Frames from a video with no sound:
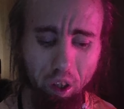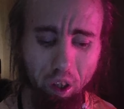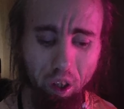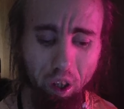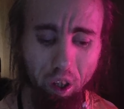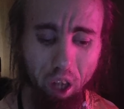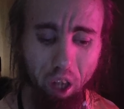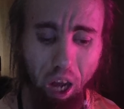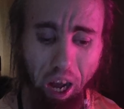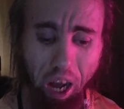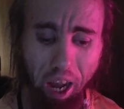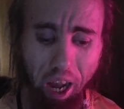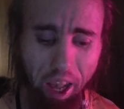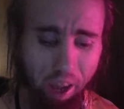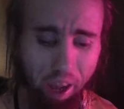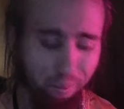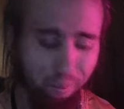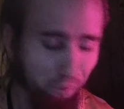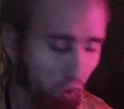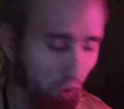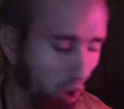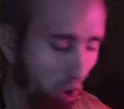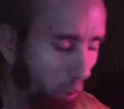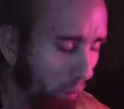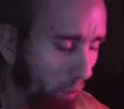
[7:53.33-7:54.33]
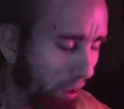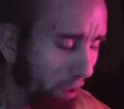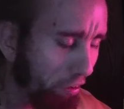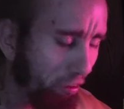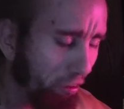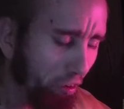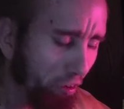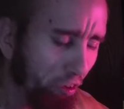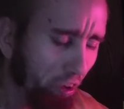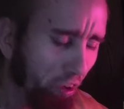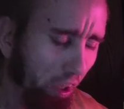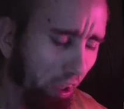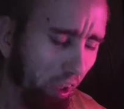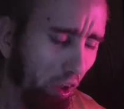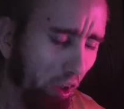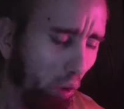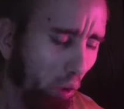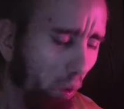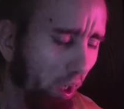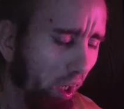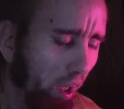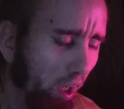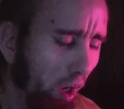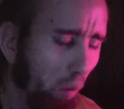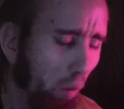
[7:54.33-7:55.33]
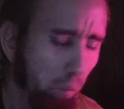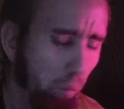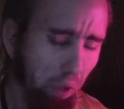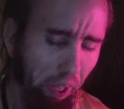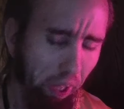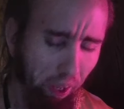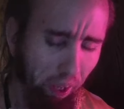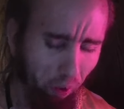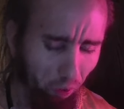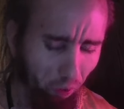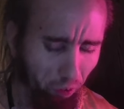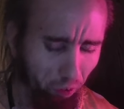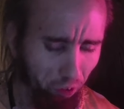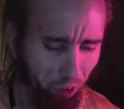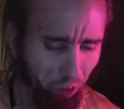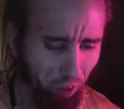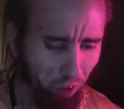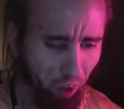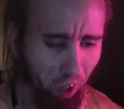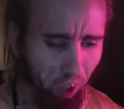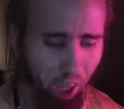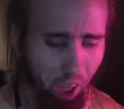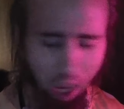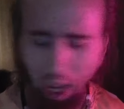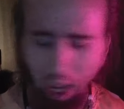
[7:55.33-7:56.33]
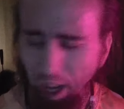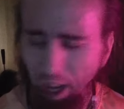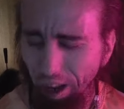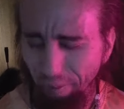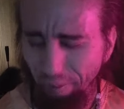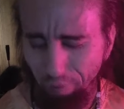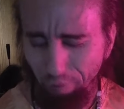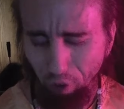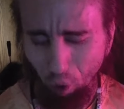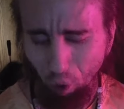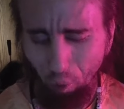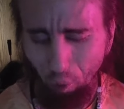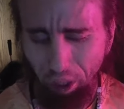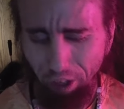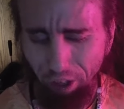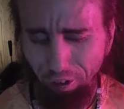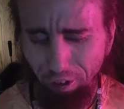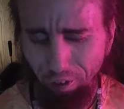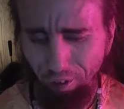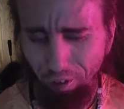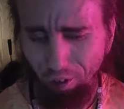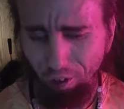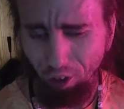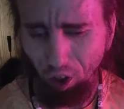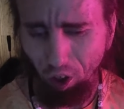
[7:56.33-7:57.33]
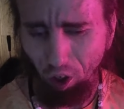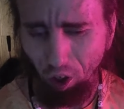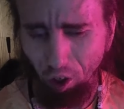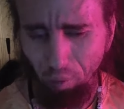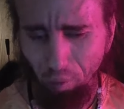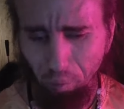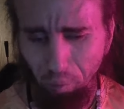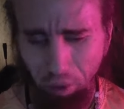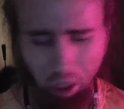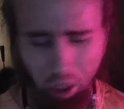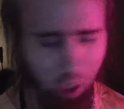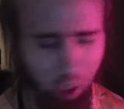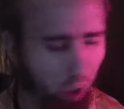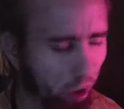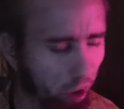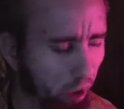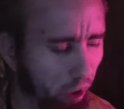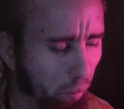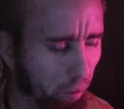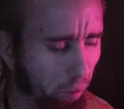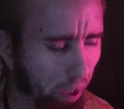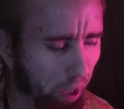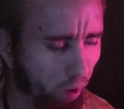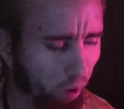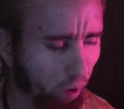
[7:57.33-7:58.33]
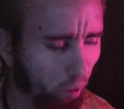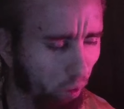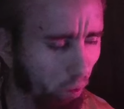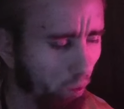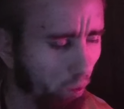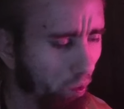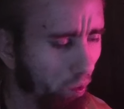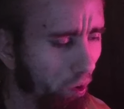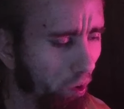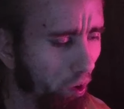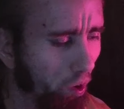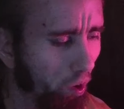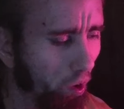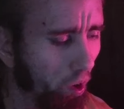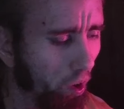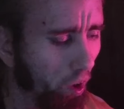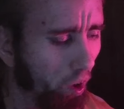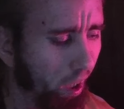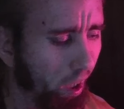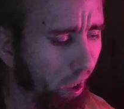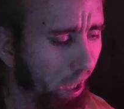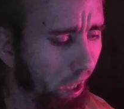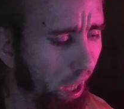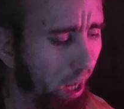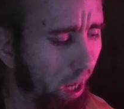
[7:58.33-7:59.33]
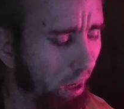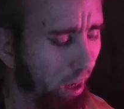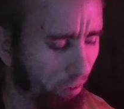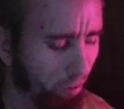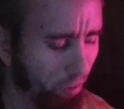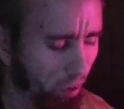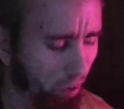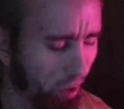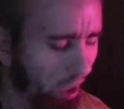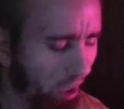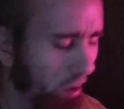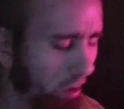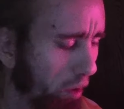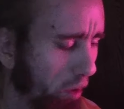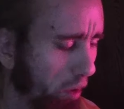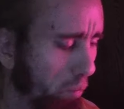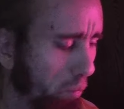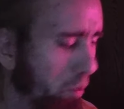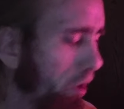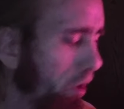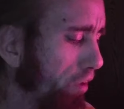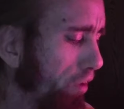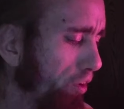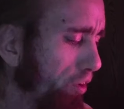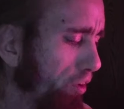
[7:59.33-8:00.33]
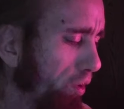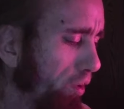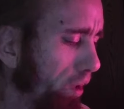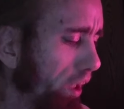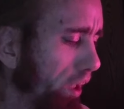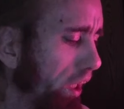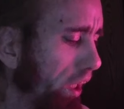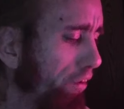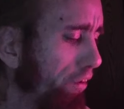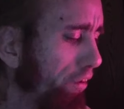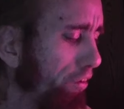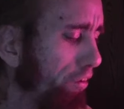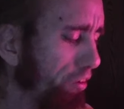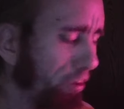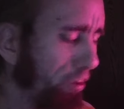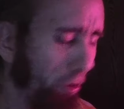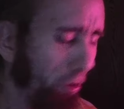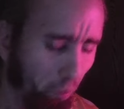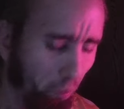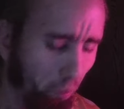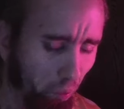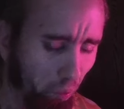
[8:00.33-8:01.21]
I have no interest in going on panels I have no interest on being on your panel, and it's nothing personal against you,